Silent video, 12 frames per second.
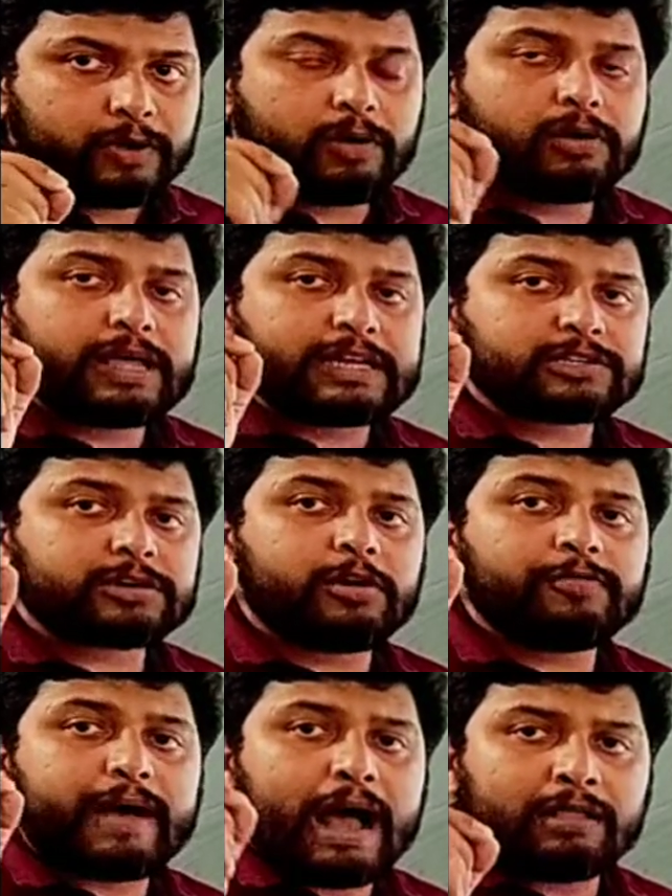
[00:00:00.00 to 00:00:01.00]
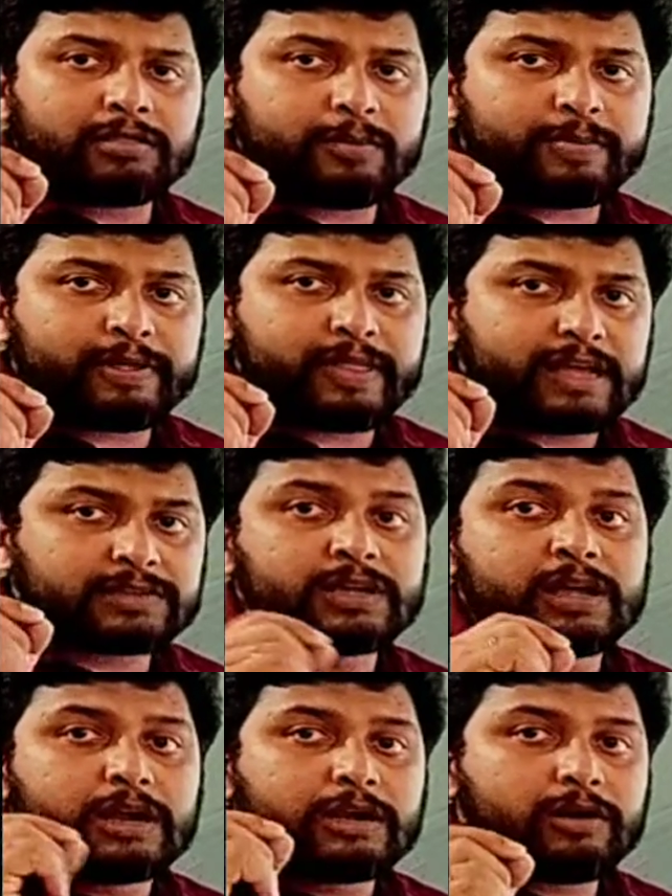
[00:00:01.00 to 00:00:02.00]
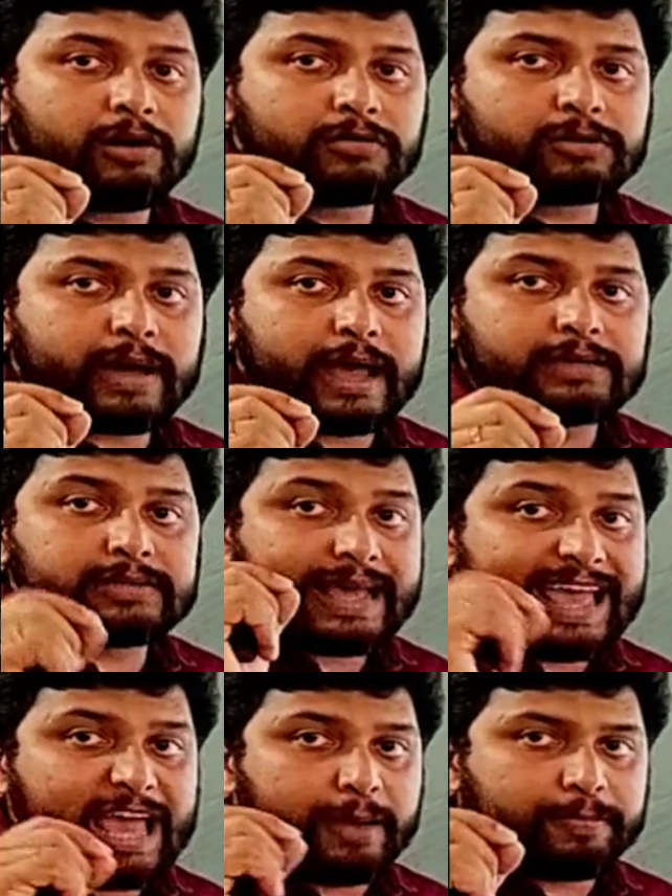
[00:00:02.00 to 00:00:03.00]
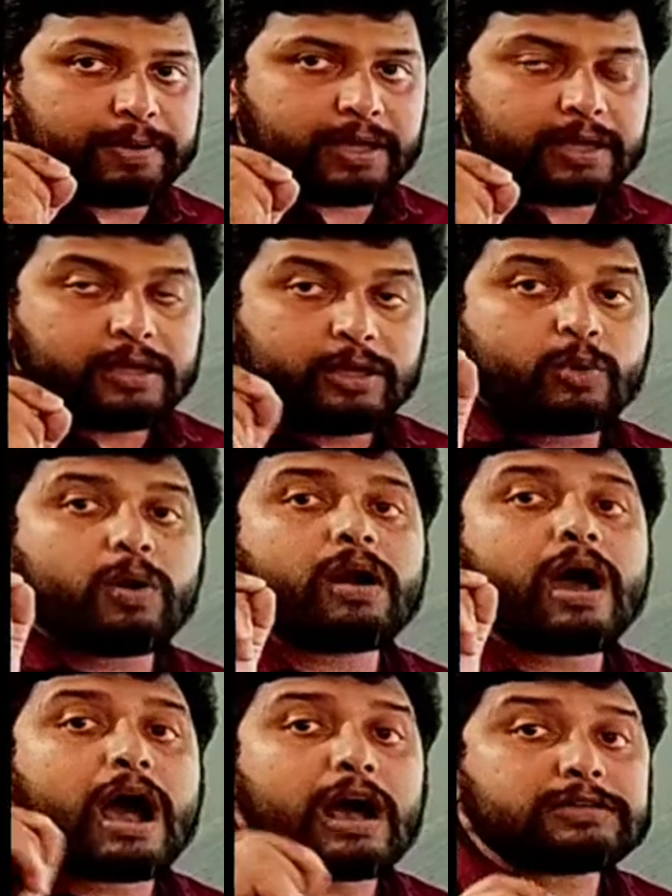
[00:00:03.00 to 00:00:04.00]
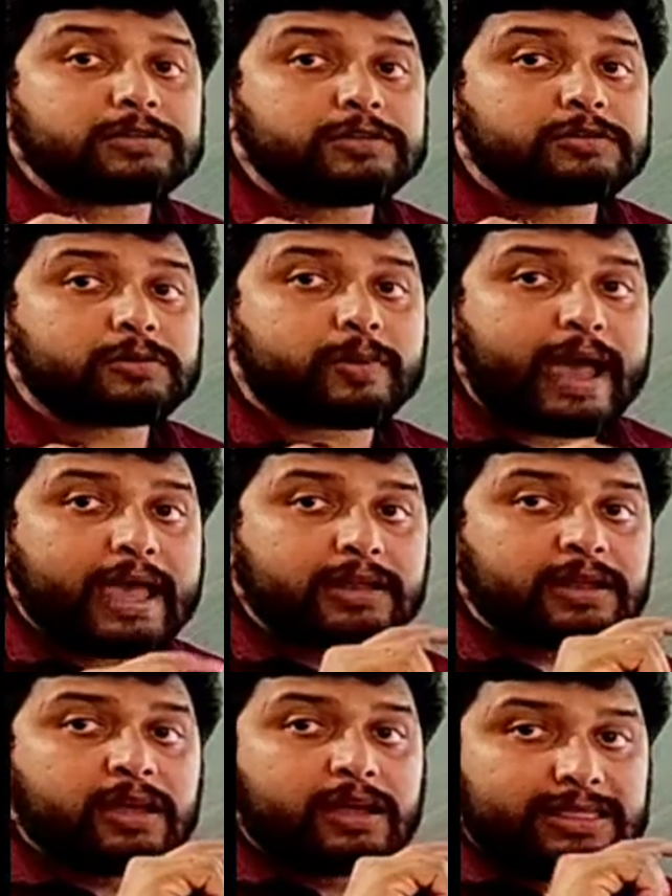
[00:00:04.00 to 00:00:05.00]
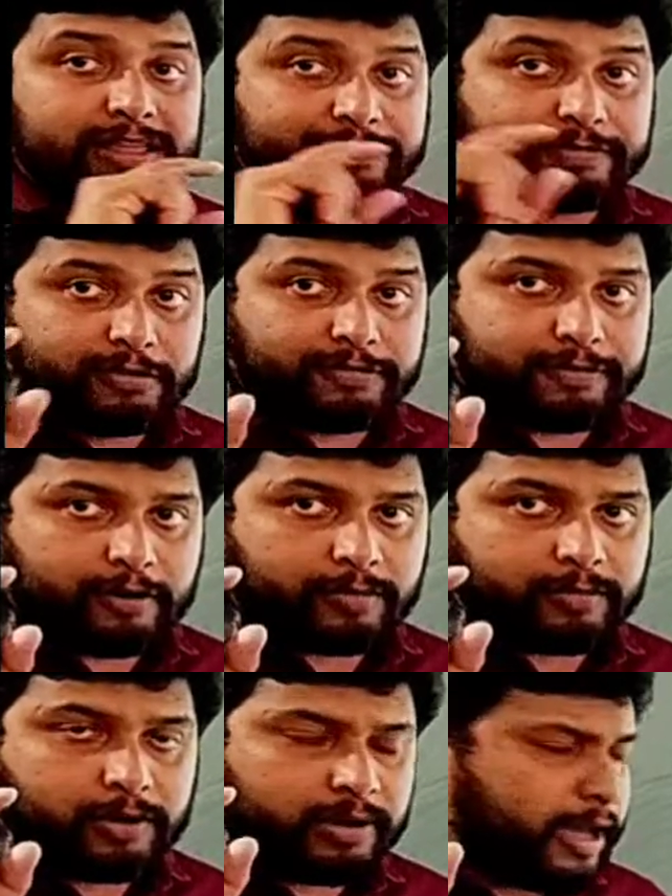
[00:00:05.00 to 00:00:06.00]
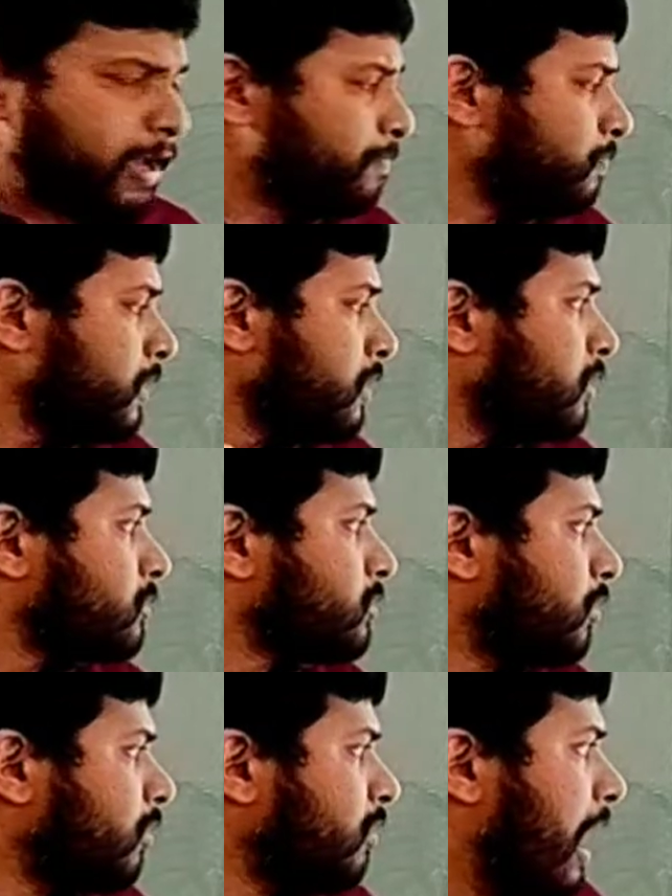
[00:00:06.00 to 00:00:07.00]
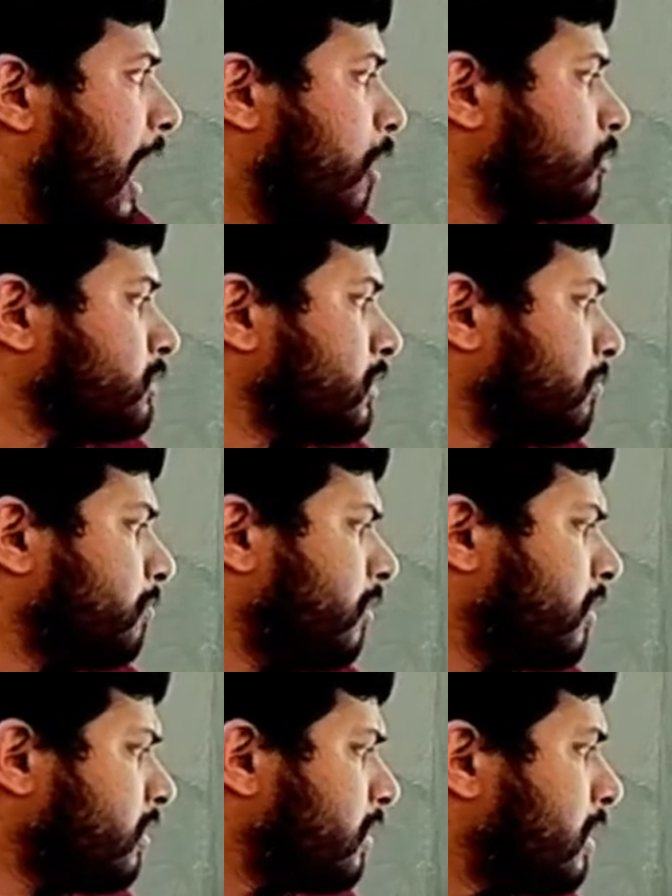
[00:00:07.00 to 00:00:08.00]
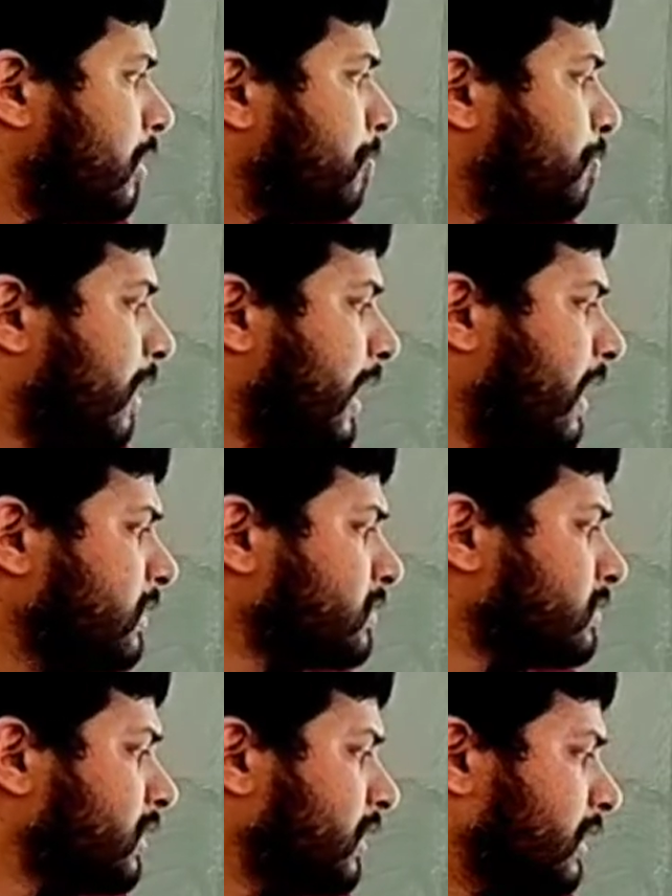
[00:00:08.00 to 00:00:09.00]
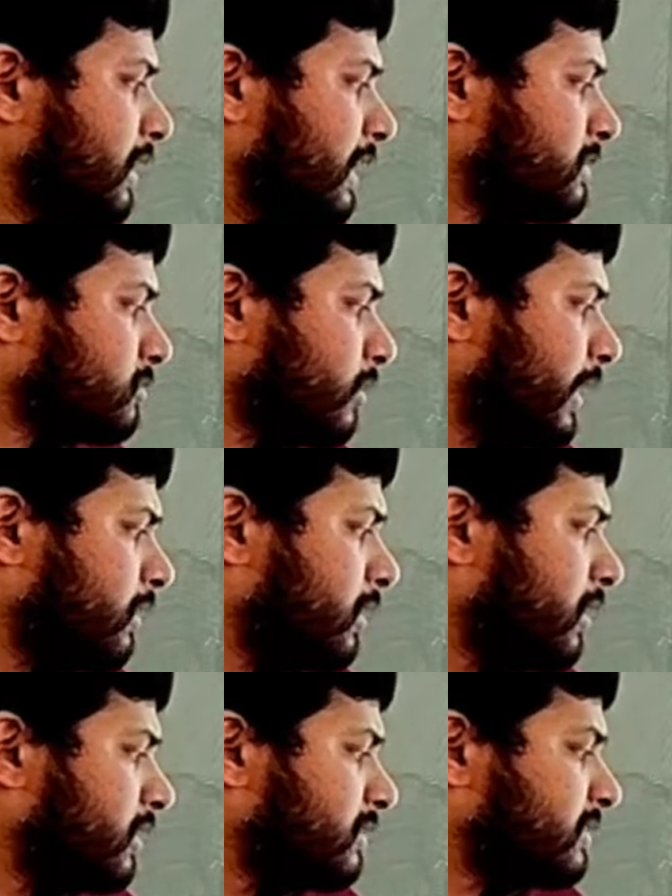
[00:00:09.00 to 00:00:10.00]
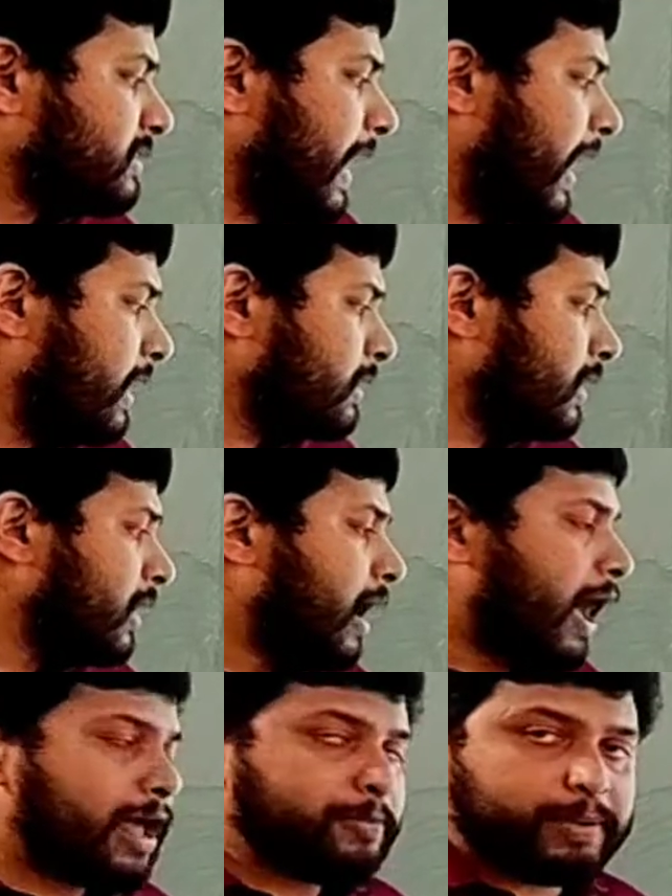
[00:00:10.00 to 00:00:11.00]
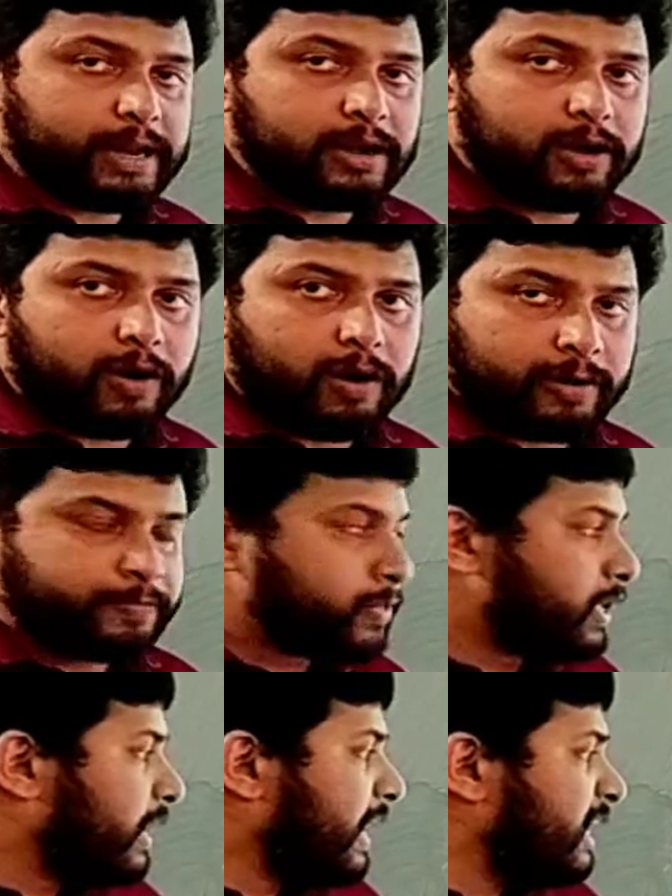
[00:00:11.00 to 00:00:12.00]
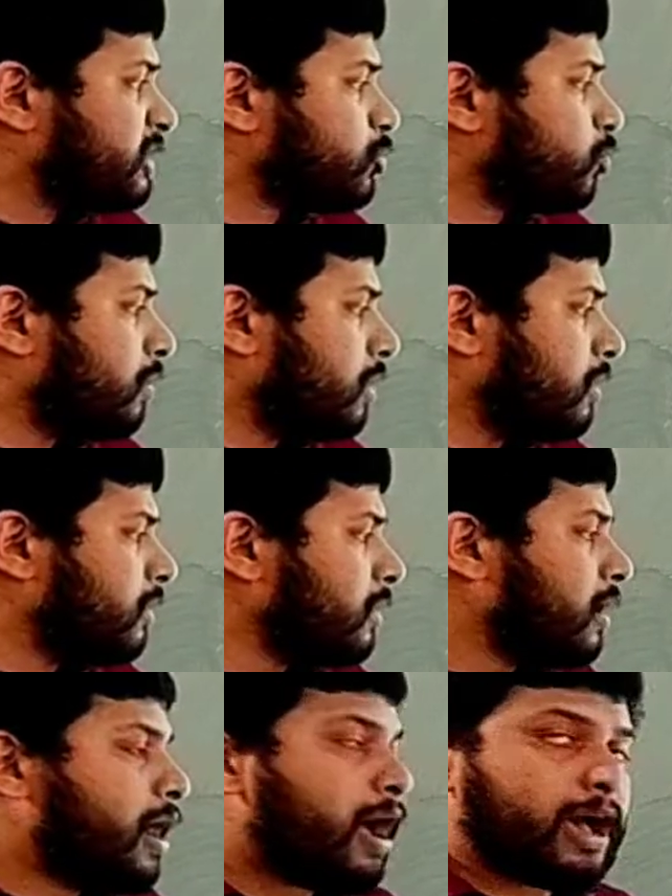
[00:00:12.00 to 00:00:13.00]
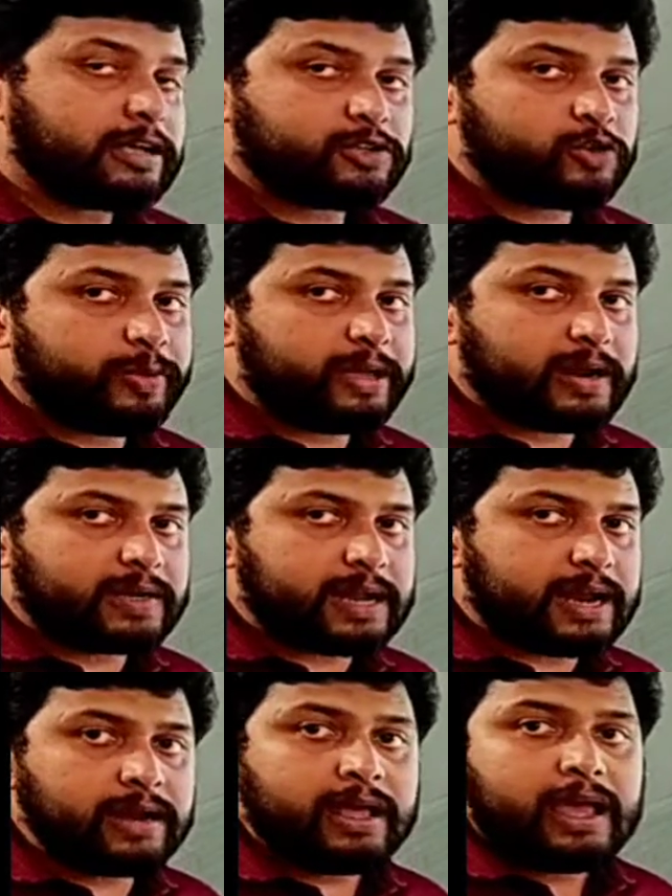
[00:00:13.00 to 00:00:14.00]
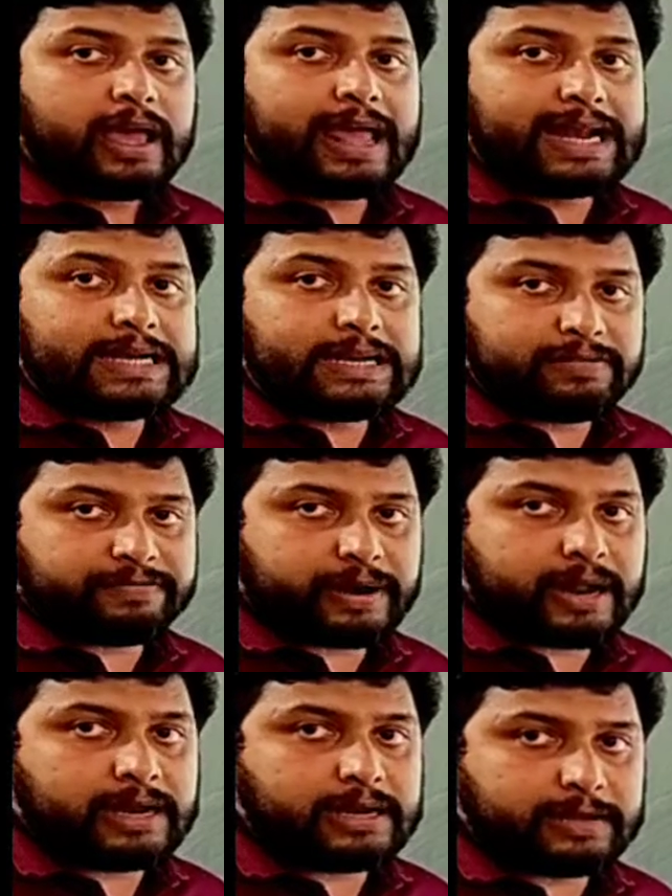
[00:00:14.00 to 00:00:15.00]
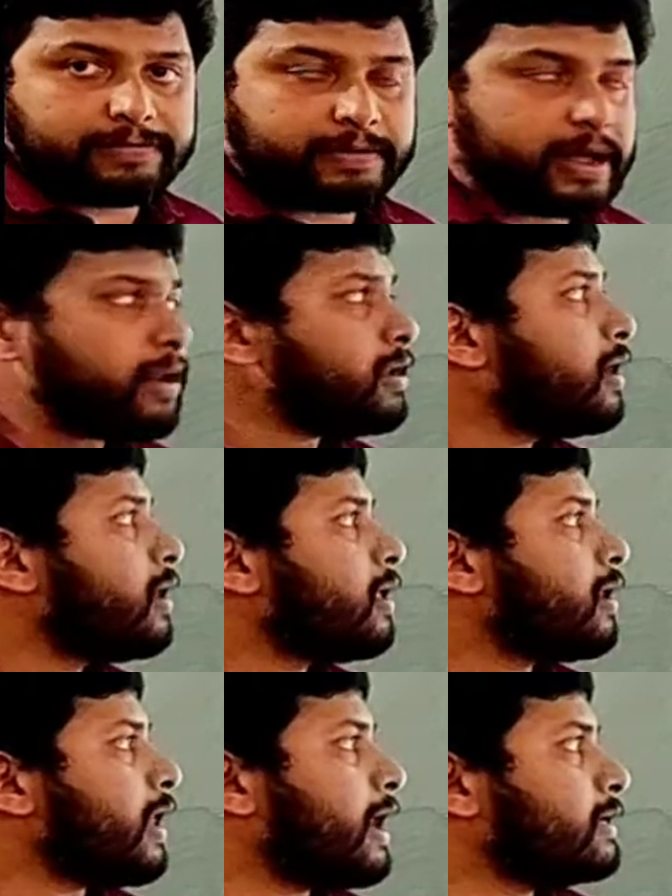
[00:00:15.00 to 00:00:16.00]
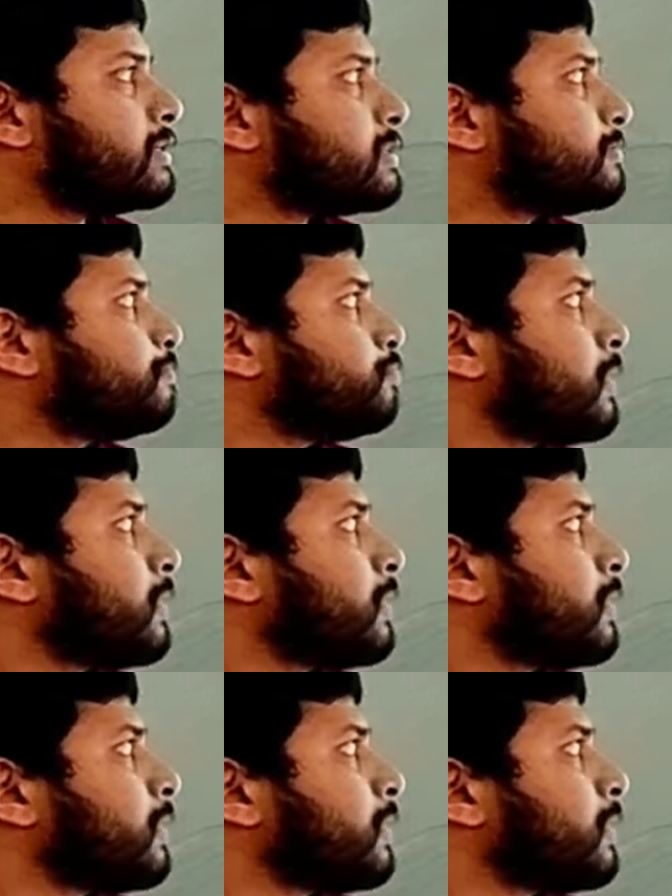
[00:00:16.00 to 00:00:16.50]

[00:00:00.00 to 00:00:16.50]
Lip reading: Or instead of Andhra Pradesh, don't write AP. You are asked to write the full form. Okay? So, house number, place, district, state, and pin code. Each one has to be written in different lines.